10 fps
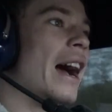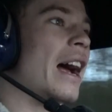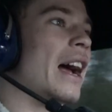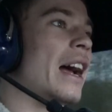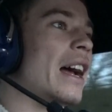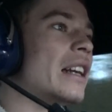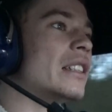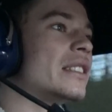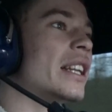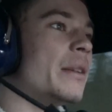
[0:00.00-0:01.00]

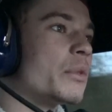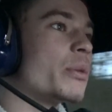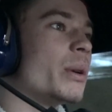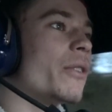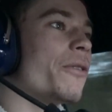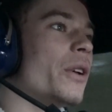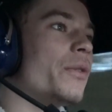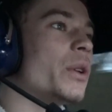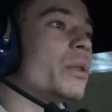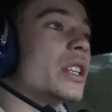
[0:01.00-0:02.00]
And Tim Schmier
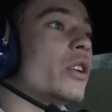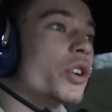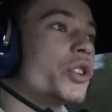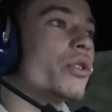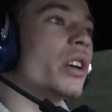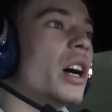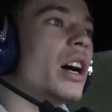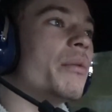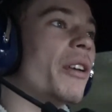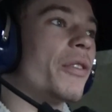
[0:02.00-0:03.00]
50 was in Austria
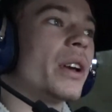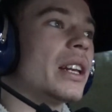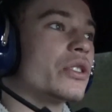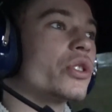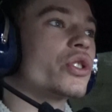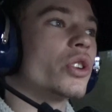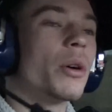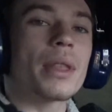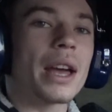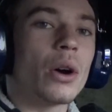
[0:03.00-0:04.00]
and we figured let's just
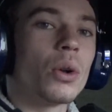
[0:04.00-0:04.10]
stop there,